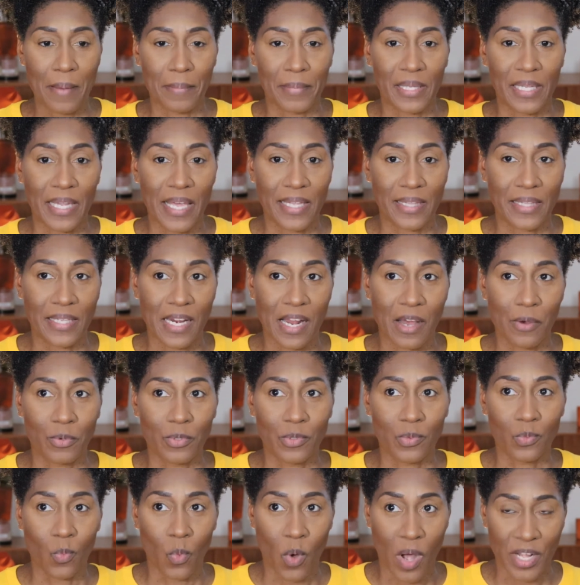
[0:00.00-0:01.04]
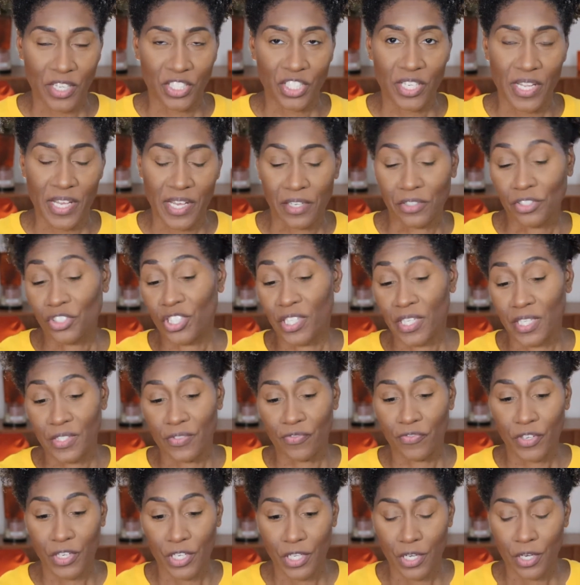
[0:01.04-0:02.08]
glad that I watched LJ's
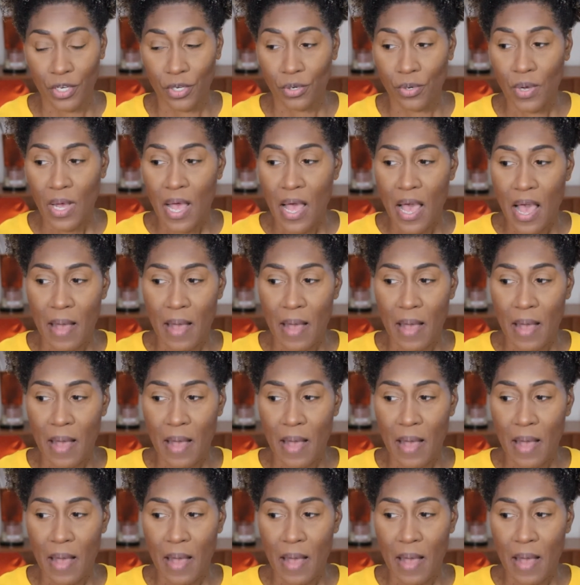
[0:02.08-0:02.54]
video.